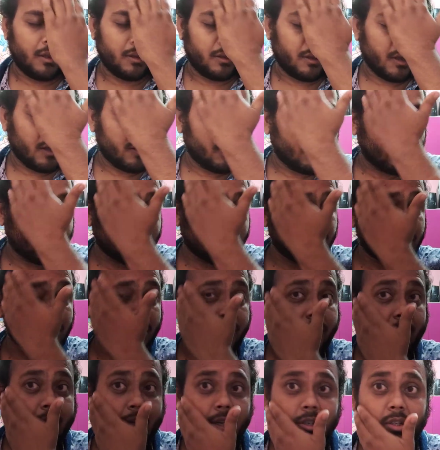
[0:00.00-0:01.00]
Gangakishore
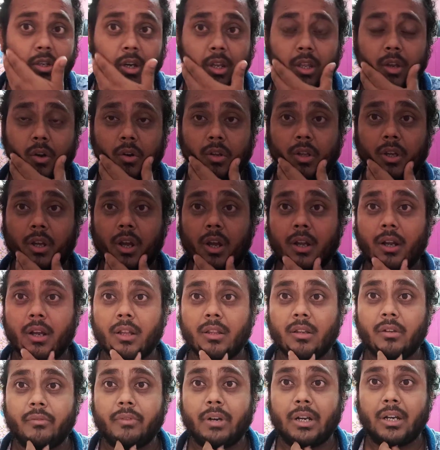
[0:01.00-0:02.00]
Bhattacharya, or the
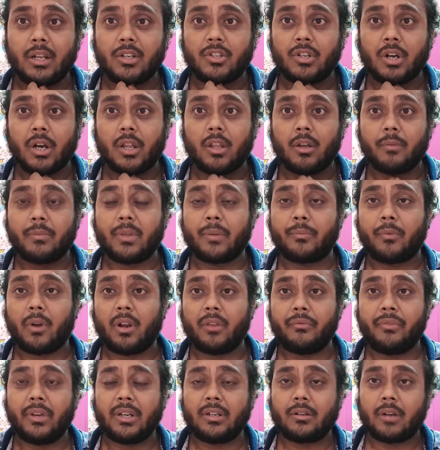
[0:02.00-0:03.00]
Gangadhar Bhattacharya, of the
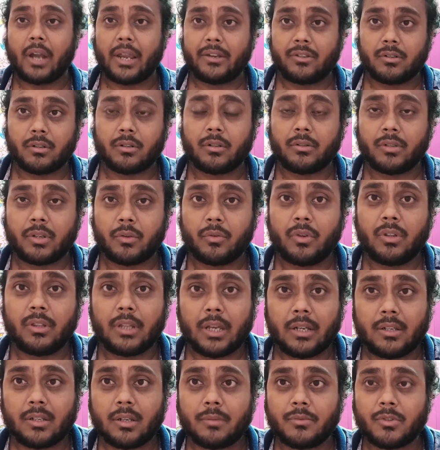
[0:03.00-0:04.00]
prolific writer during
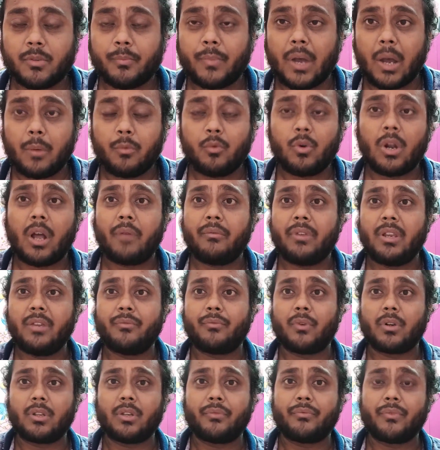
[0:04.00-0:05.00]
that time. So Baburam, he
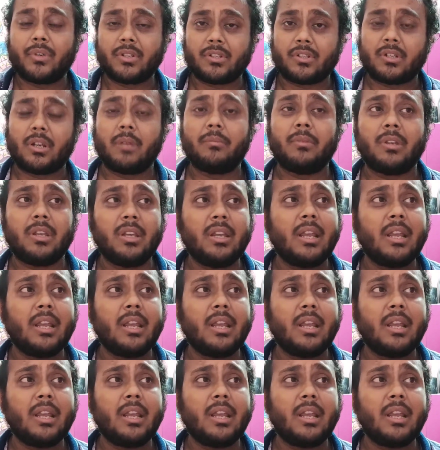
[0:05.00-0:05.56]
for the first time, he